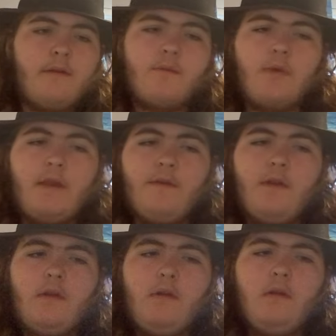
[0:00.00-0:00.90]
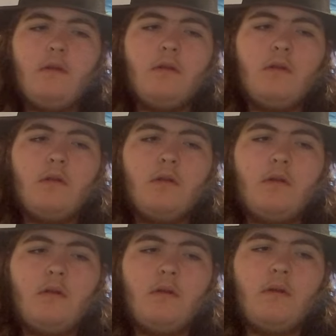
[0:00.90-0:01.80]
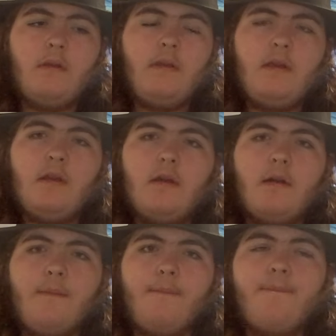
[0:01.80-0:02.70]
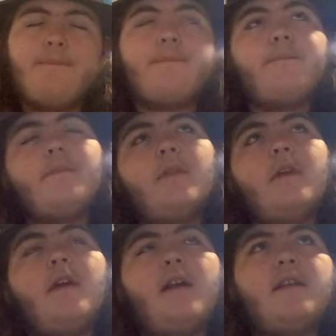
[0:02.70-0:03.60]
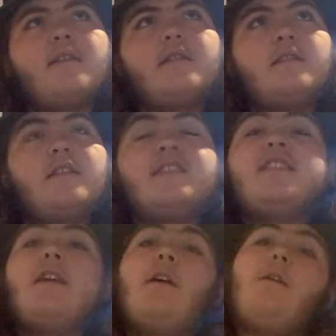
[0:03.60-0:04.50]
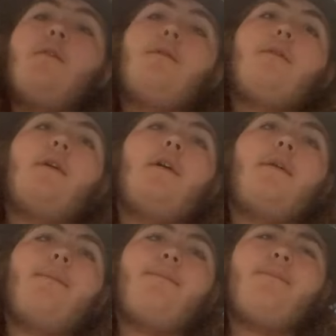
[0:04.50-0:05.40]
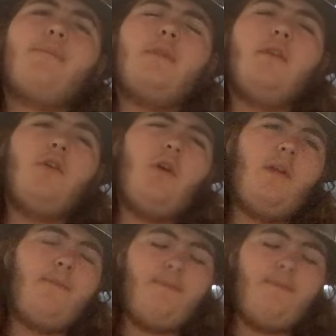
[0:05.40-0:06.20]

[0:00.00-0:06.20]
Raven, the um, uh, eh, sea elf, um, uh,